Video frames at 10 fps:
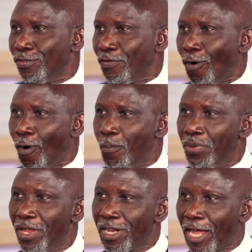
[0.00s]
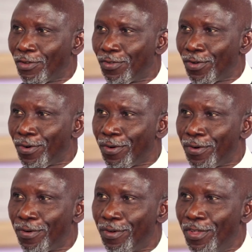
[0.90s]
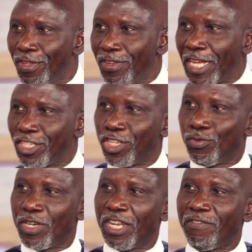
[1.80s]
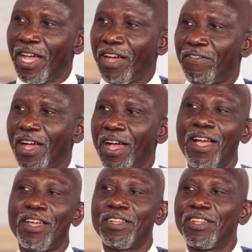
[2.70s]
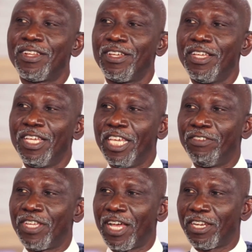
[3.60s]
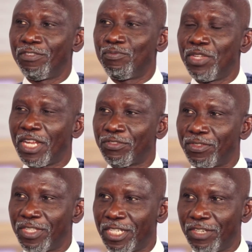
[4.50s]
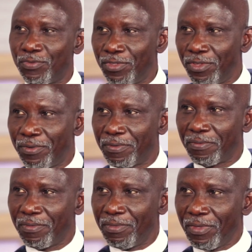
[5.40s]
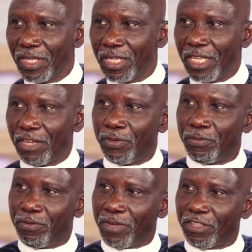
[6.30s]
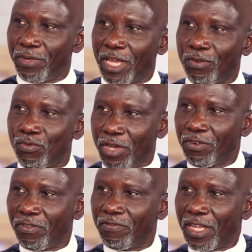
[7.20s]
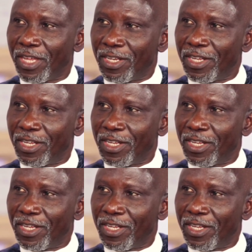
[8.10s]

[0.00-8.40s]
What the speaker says: You've opened that door that she would never have had if she hadn't been associated with you. Young people must be aware of that.